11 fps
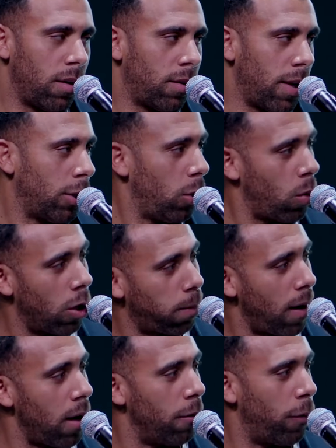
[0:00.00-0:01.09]
That's who I was
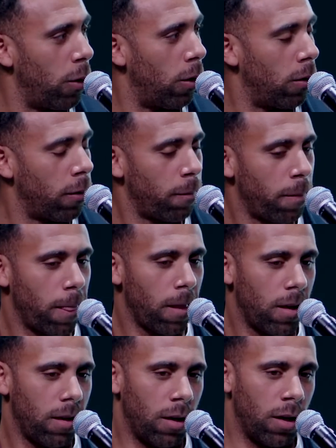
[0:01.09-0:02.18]
playing for.
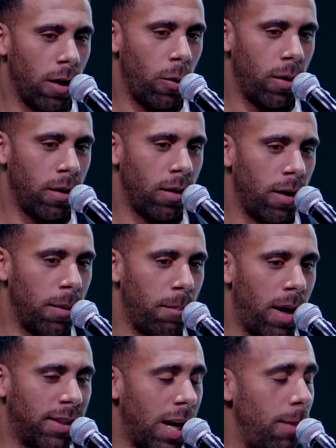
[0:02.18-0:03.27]
You know, and
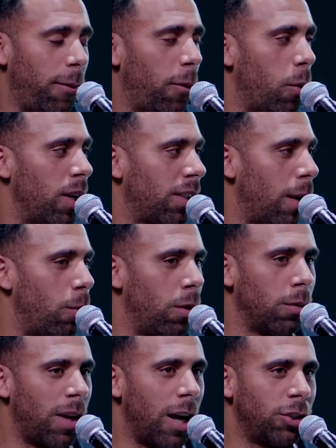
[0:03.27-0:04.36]
my debut for West Ham
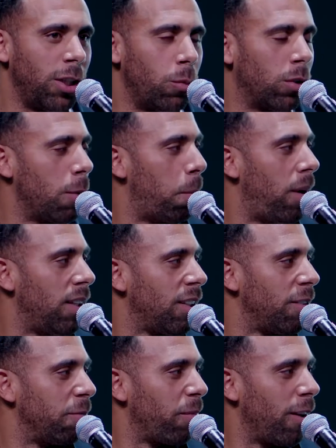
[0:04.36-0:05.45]
actually wasn't
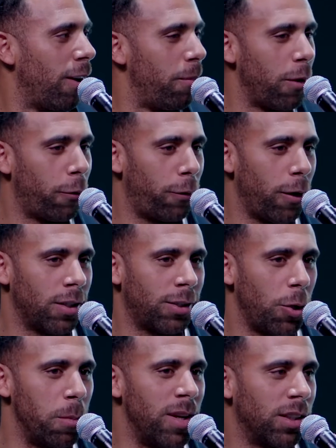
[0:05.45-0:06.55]
pleasant. The first
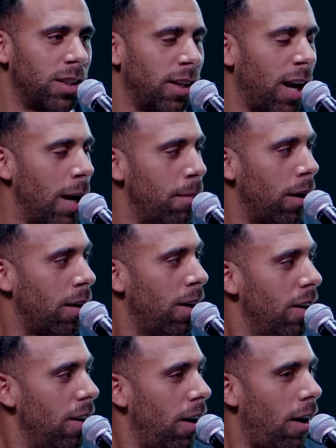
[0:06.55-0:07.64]
2 minutes of the game,
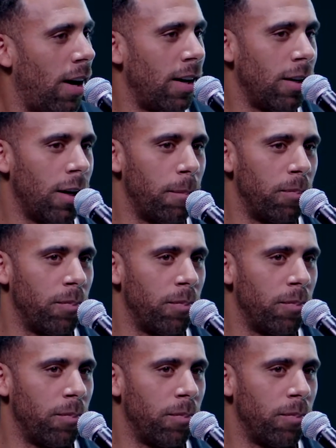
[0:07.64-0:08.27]
I